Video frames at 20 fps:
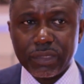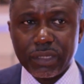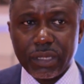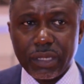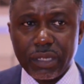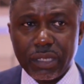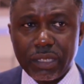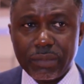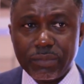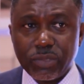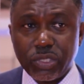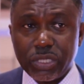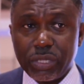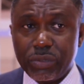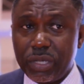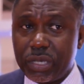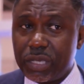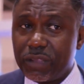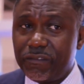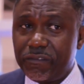Um, so
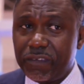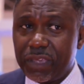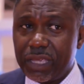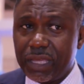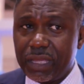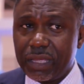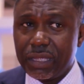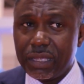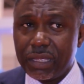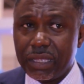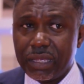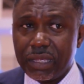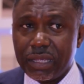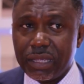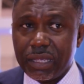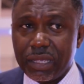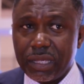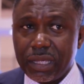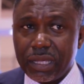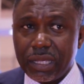you configure
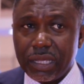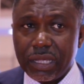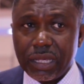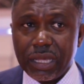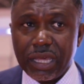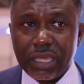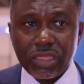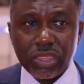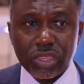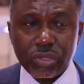a